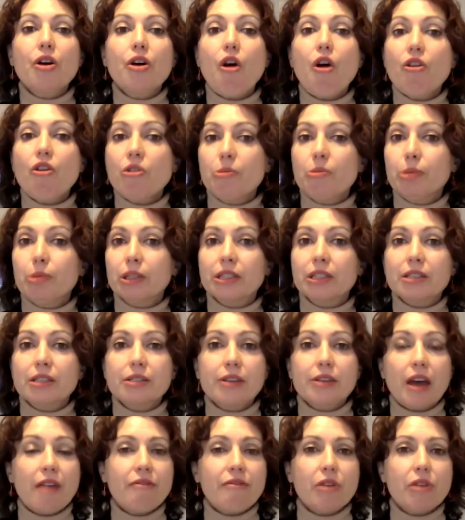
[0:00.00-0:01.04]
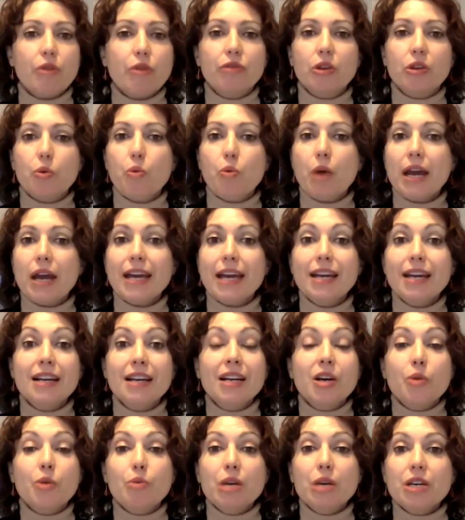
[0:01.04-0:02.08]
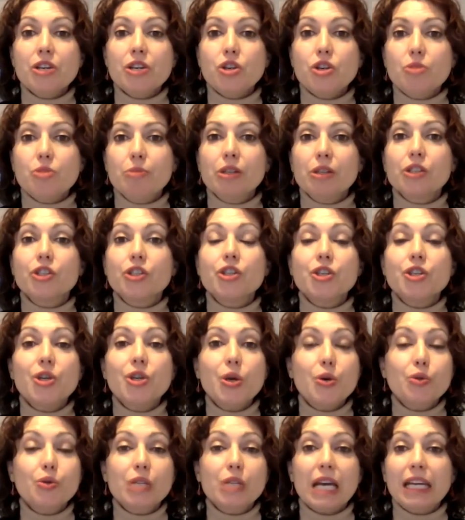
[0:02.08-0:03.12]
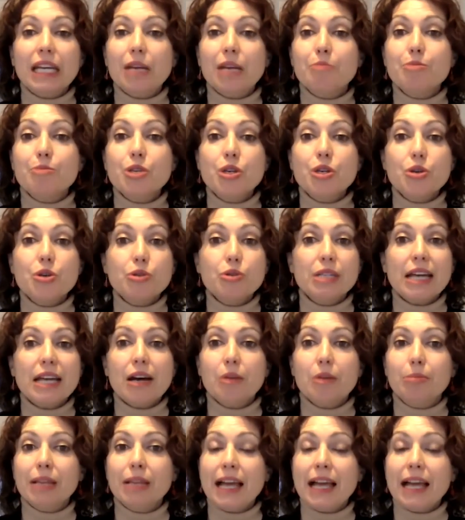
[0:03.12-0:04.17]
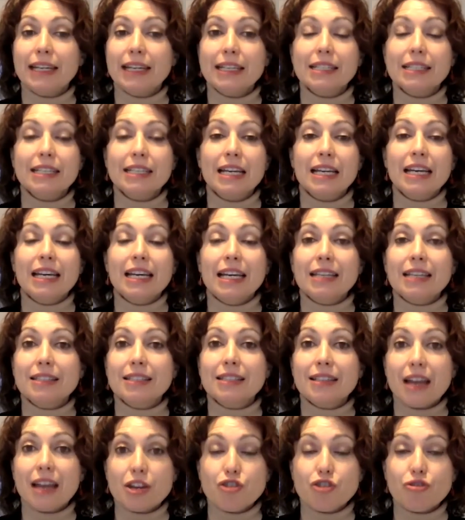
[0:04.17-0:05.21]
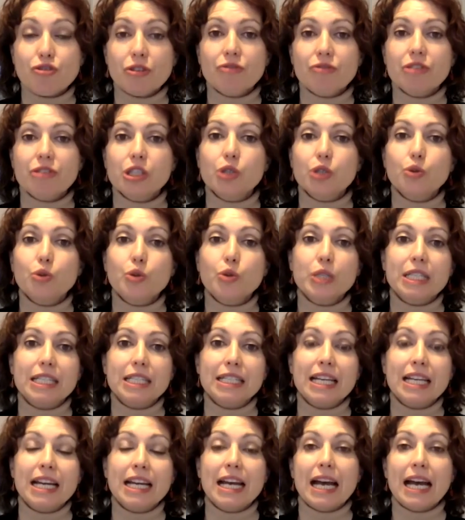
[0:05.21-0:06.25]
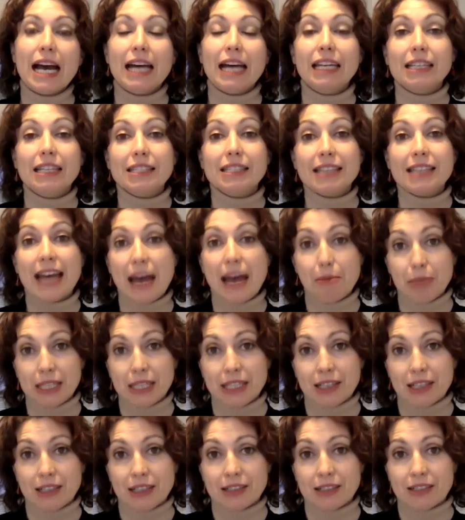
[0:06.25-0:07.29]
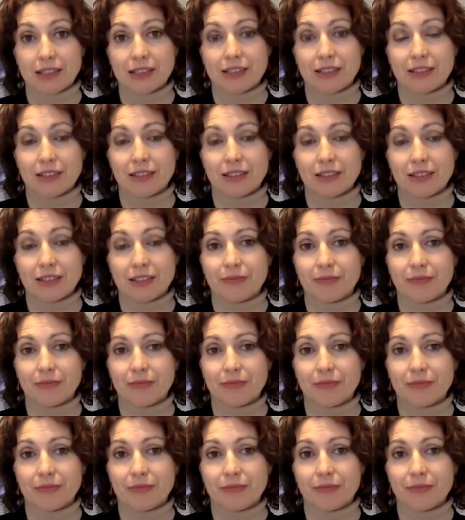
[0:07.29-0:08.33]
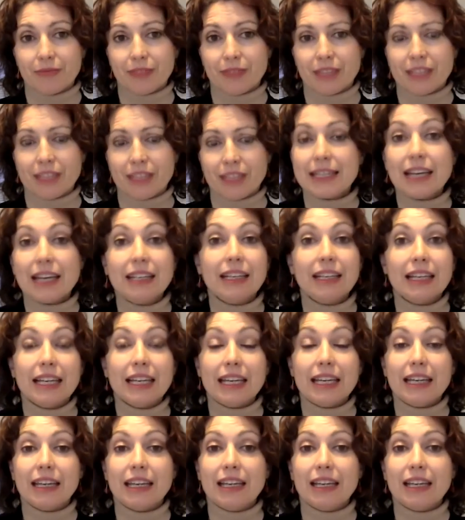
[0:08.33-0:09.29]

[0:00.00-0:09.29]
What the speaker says: horrible discovery of the way we humans use and abuse our planet, its natural resources, and its habitats. Suddenly,